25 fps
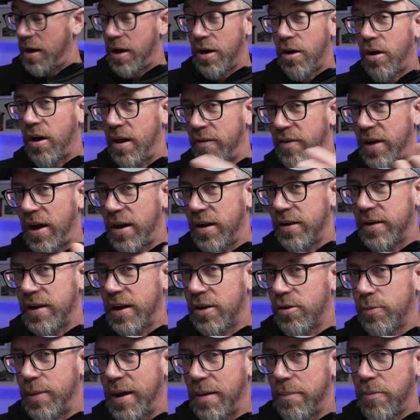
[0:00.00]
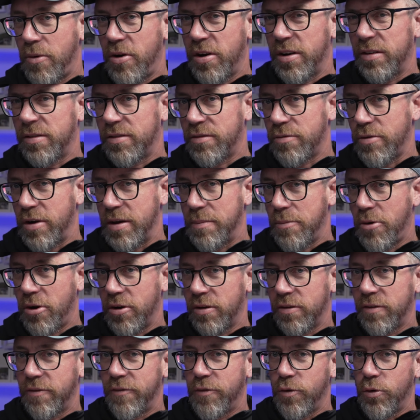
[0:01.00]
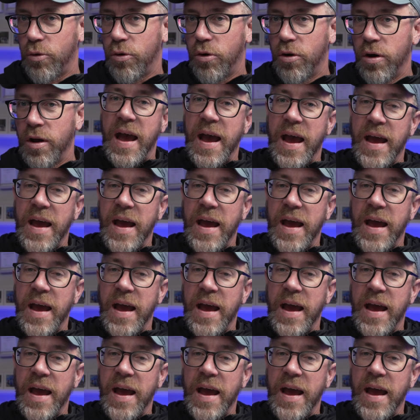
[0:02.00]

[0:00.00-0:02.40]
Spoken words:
And I've had it down to about -3, -4,